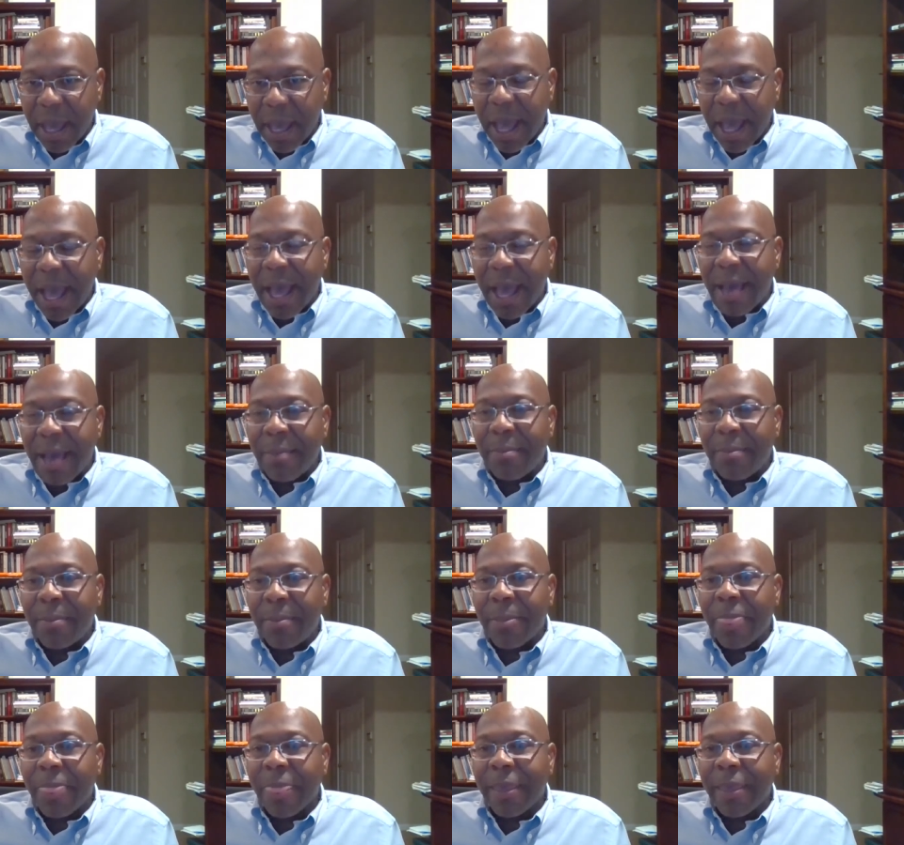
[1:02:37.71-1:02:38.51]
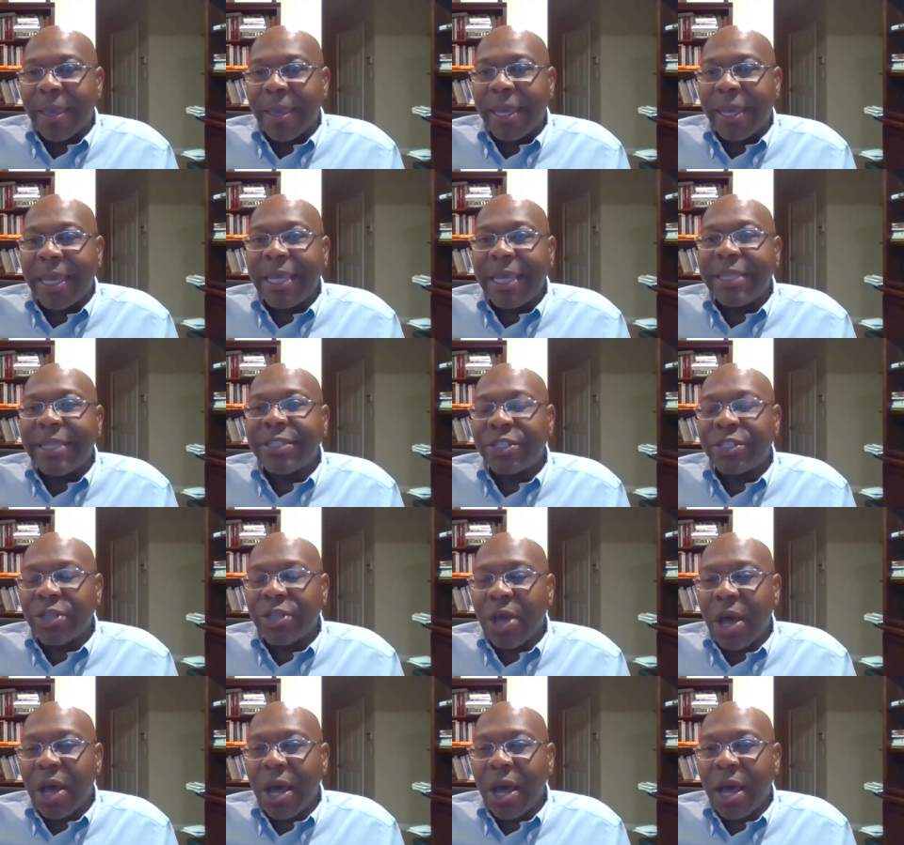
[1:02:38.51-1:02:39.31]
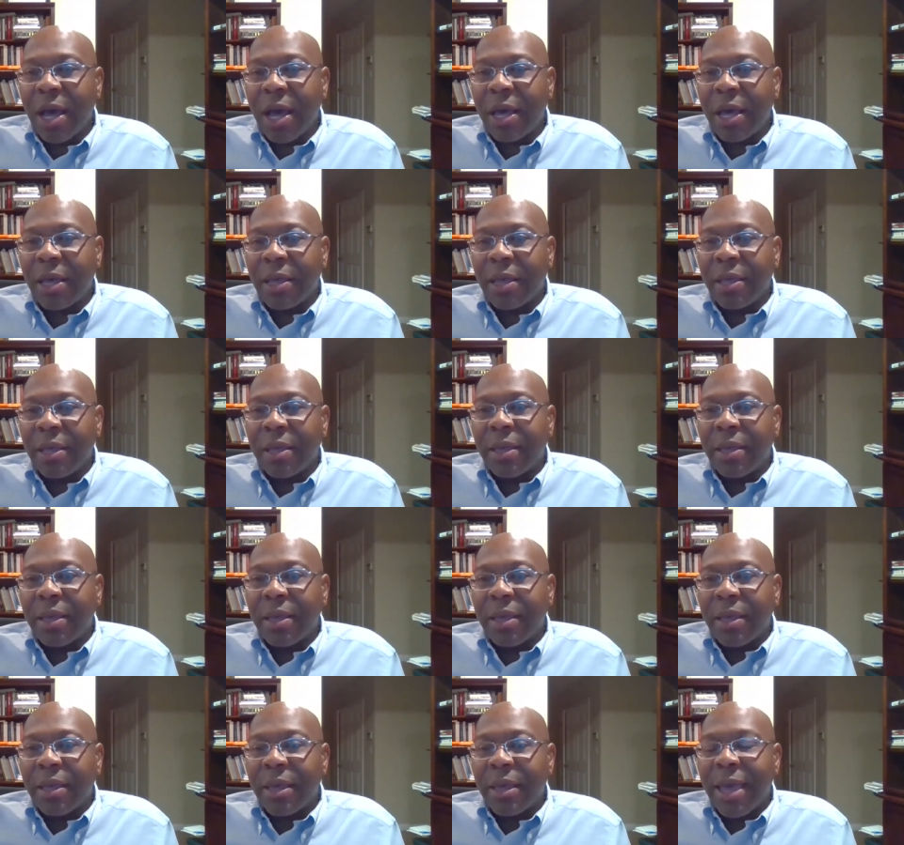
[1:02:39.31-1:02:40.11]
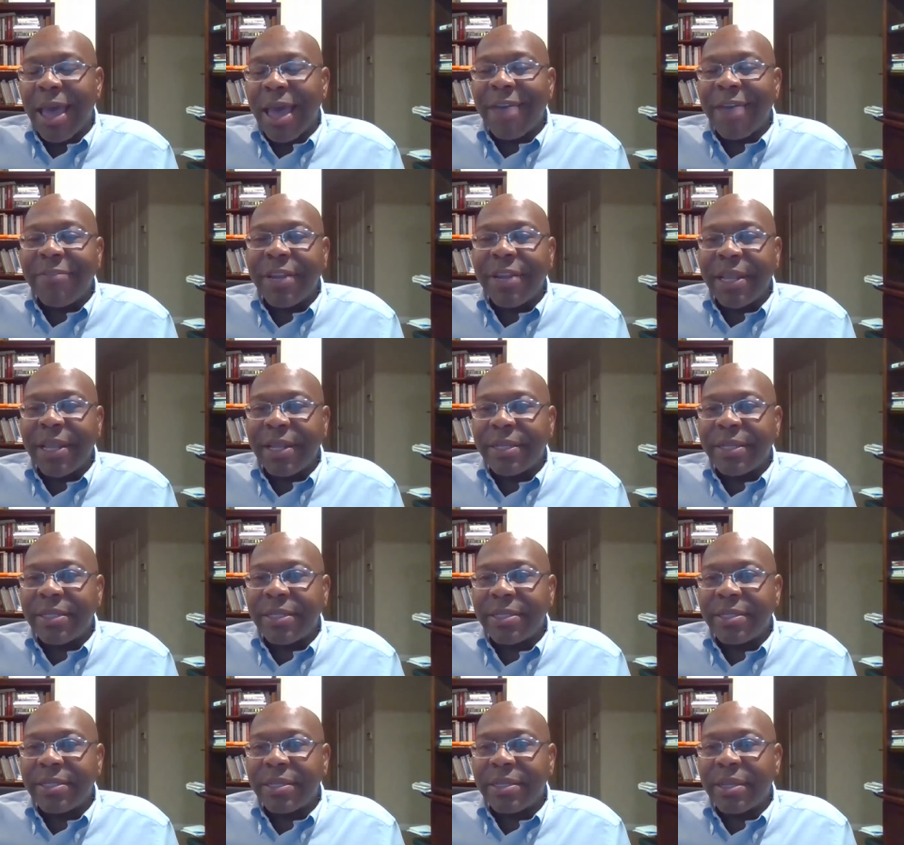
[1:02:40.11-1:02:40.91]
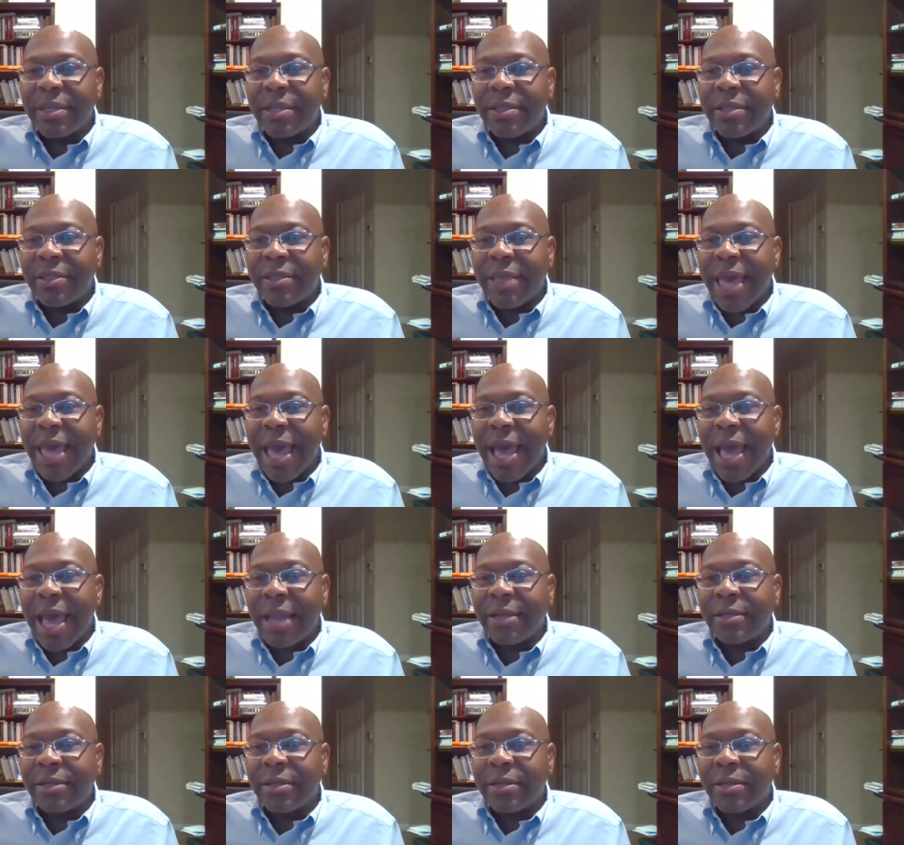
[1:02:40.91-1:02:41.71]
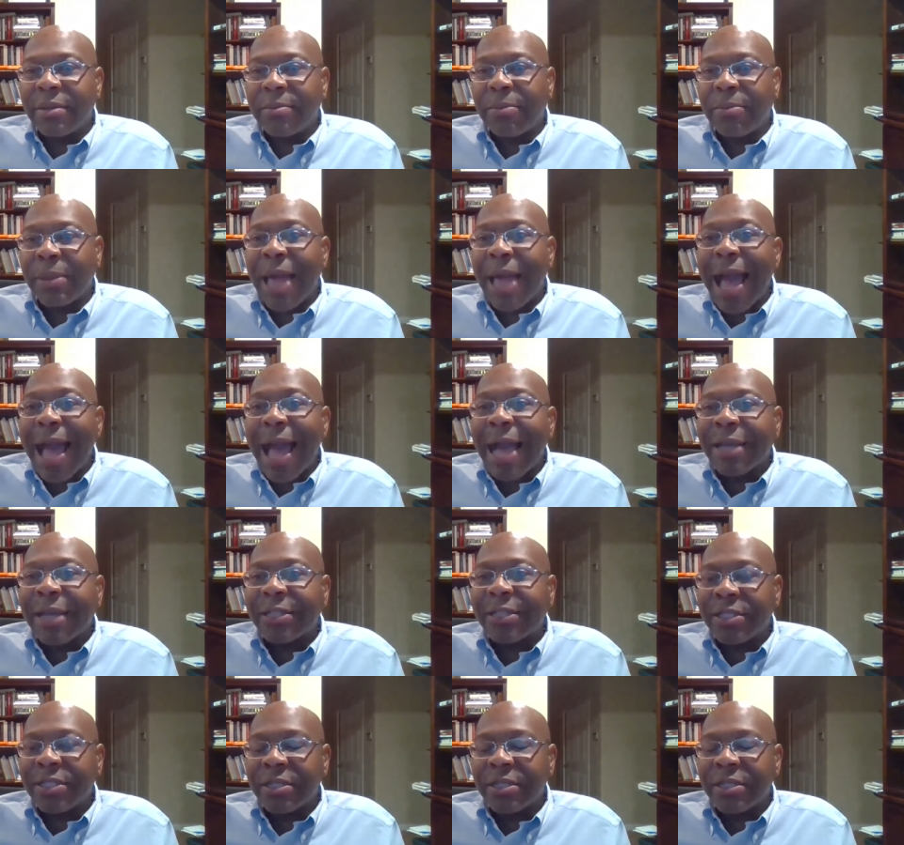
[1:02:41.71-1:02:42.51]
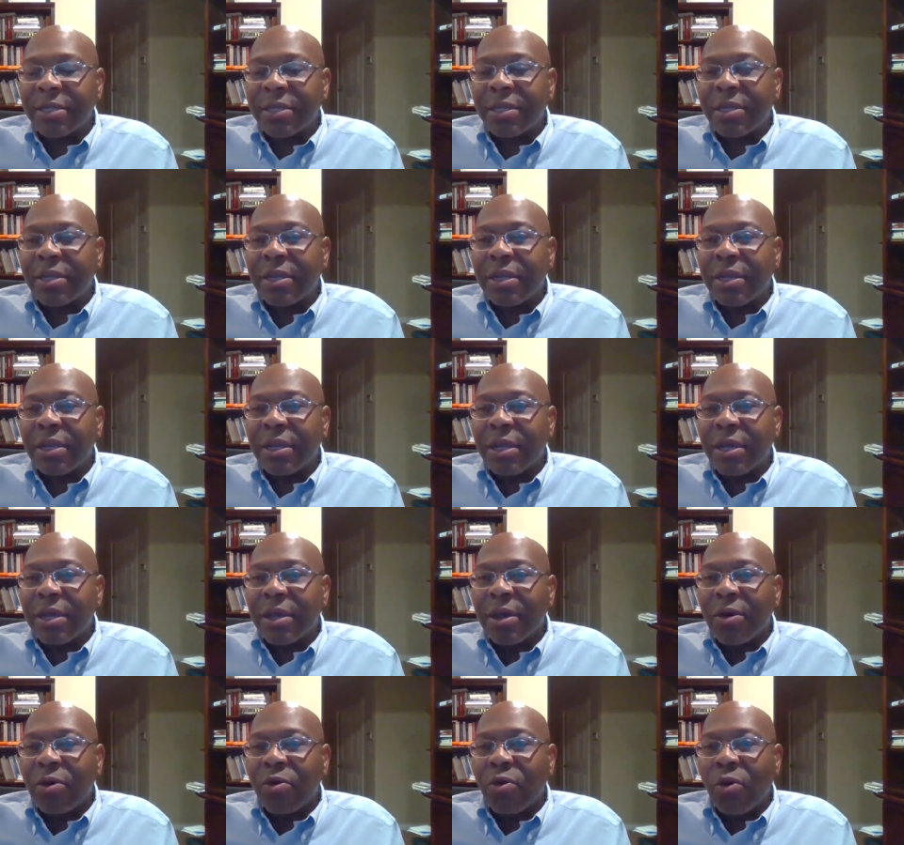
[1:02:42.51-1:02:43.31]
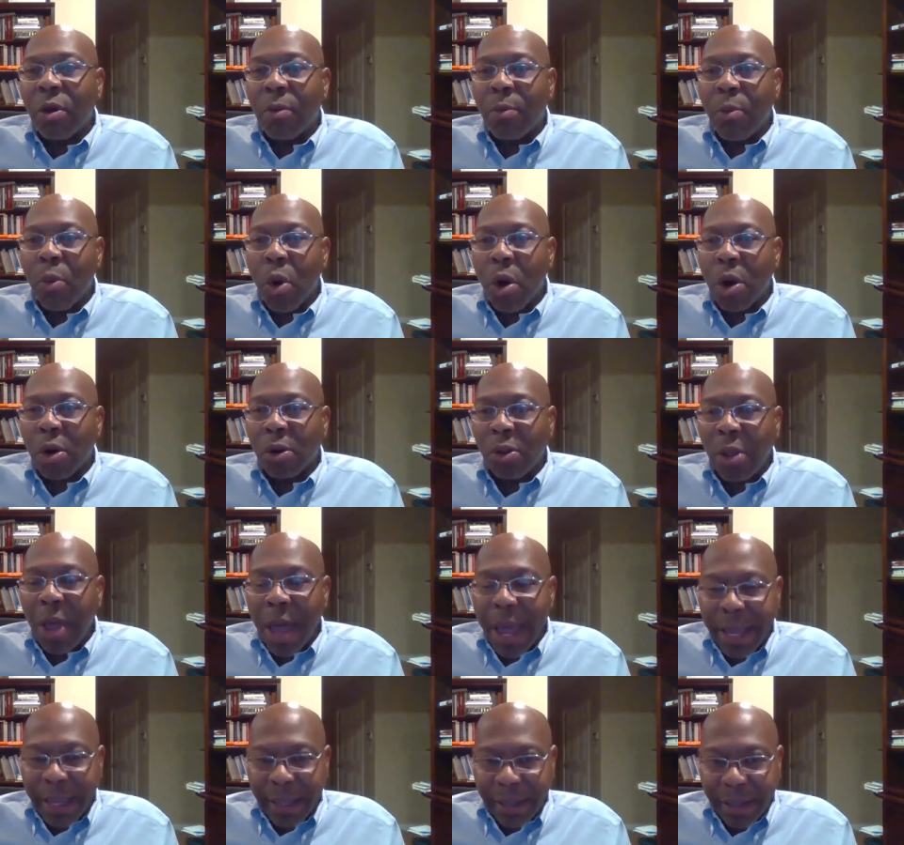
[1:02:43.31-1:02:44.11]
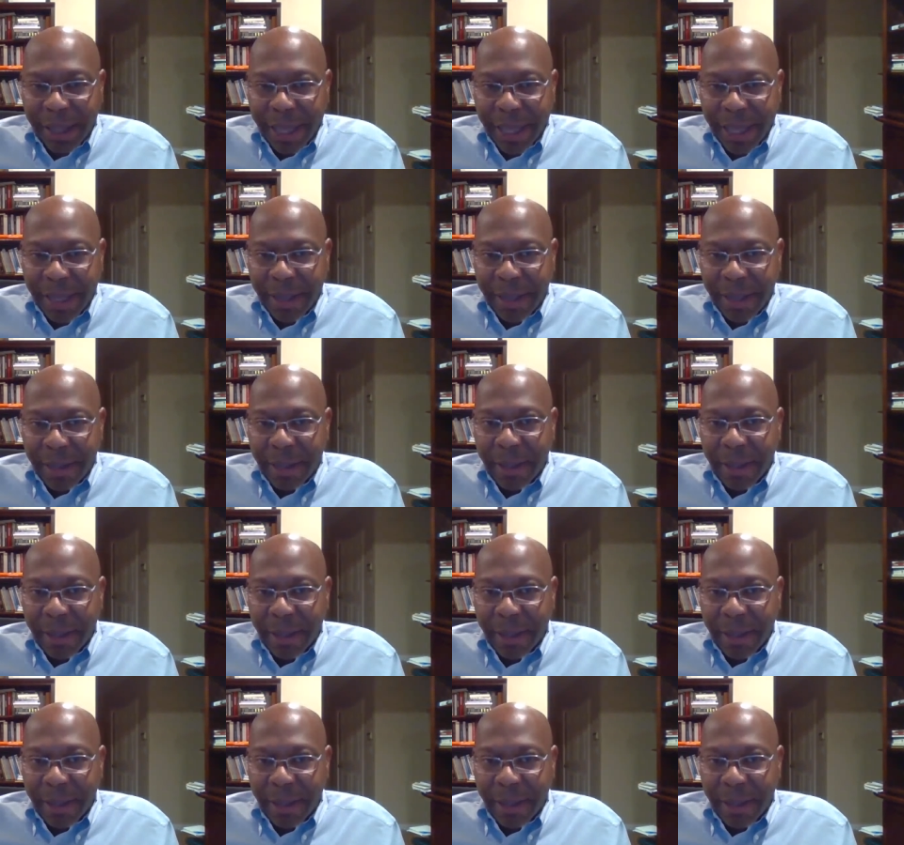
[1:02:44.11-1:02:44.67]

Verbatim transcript: um, he saw evidence that blacks were more likely